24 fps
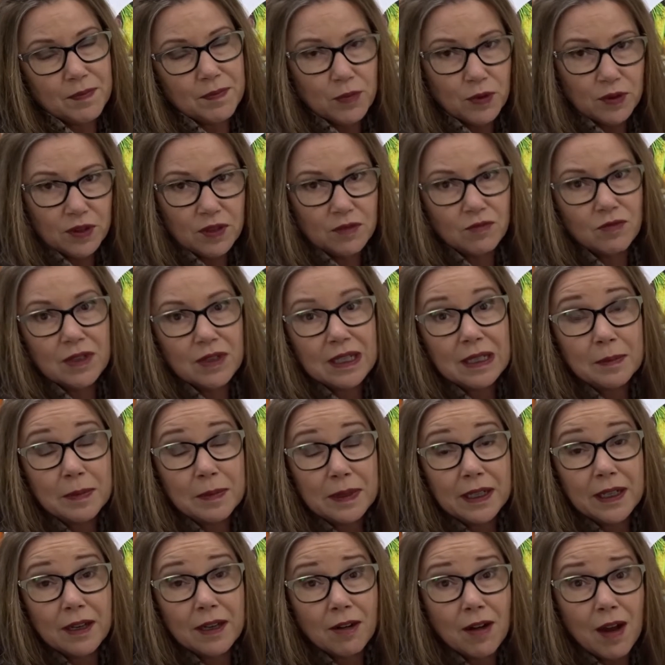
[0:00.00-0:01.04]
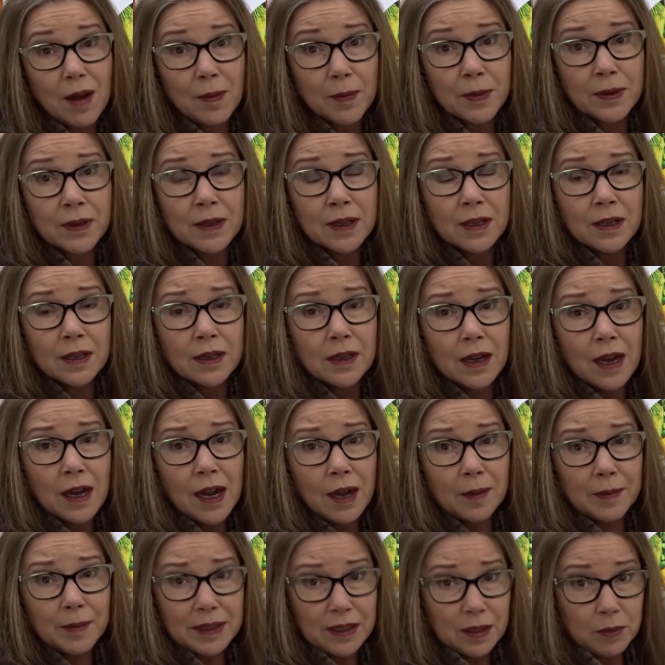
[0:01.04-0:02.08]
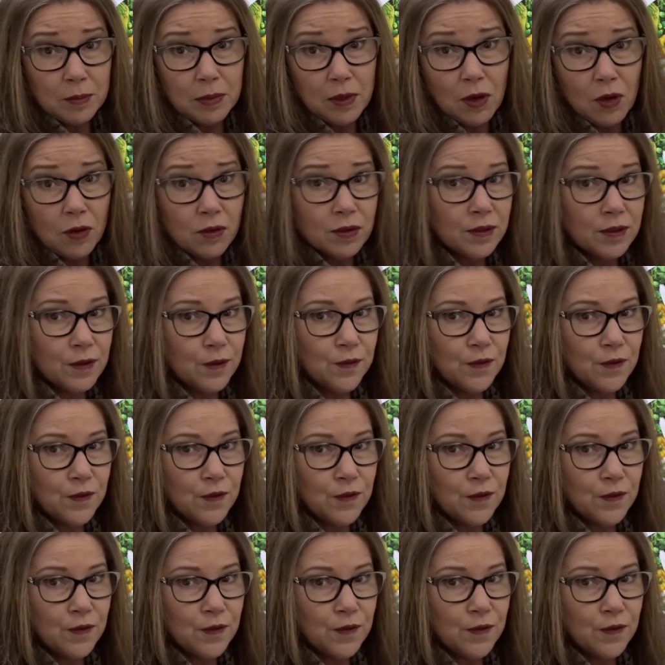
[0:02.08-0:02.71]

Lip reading: put them really bigger up in the blog that